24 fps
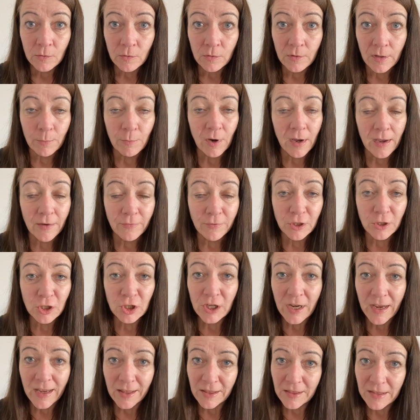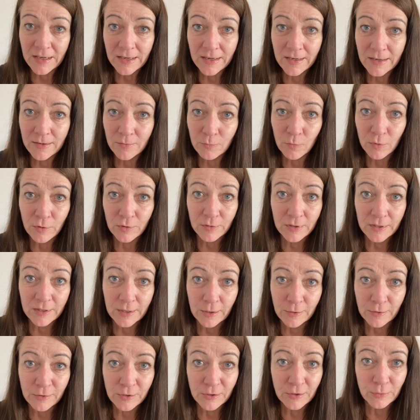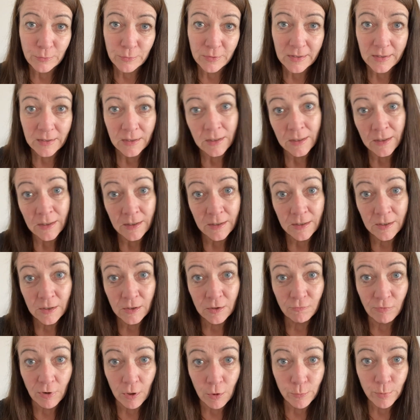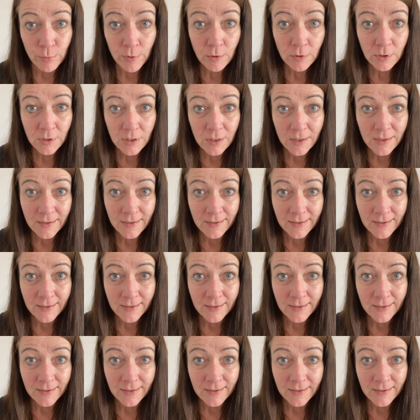They might have a chat thing that goes to a robot